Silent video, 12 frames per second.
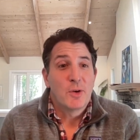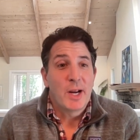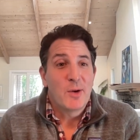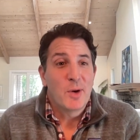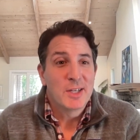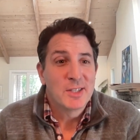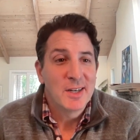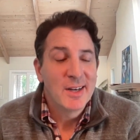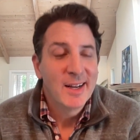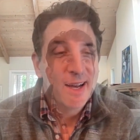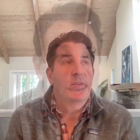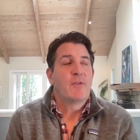a great
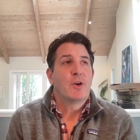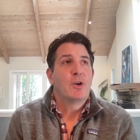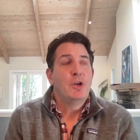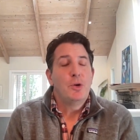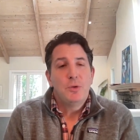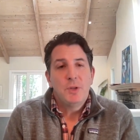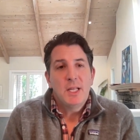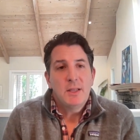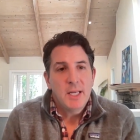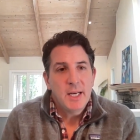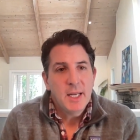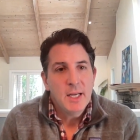question. If you're newly
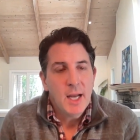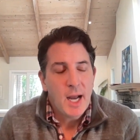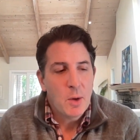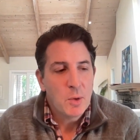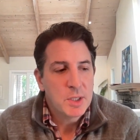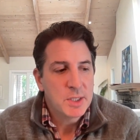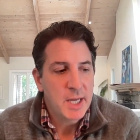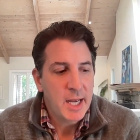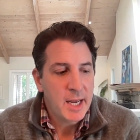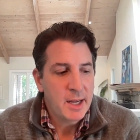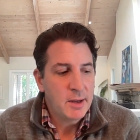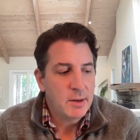leading, I would
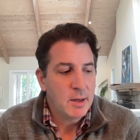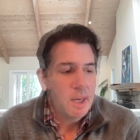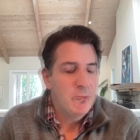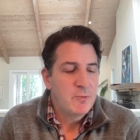say